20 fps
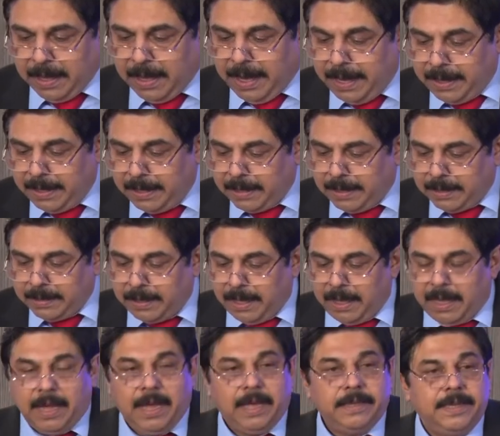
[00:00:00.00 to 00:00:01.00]
And the
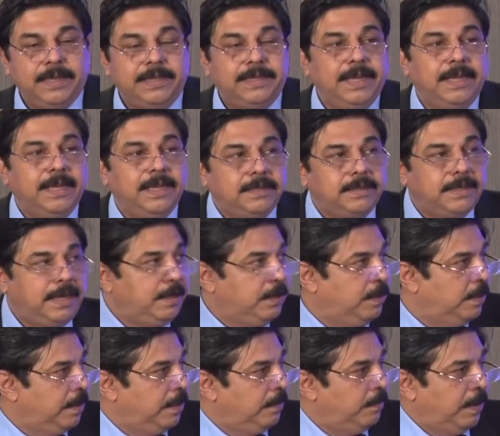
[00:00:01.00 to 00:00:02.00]
other thing is that
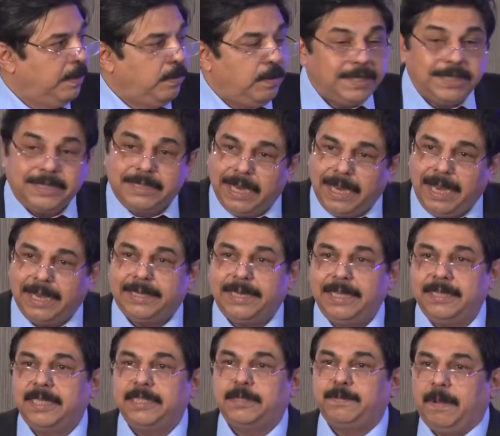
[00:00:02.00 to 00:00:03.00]
when you are selecting the
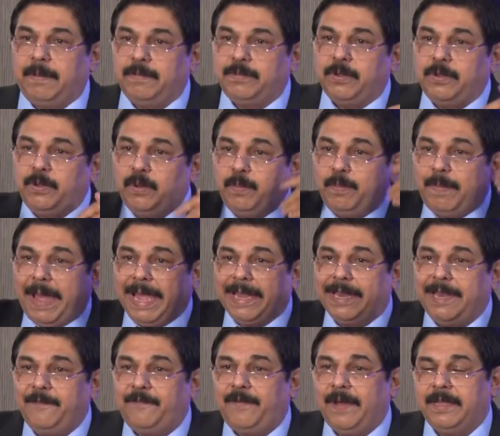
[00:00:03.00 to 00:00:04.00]
sperm, so you magnify.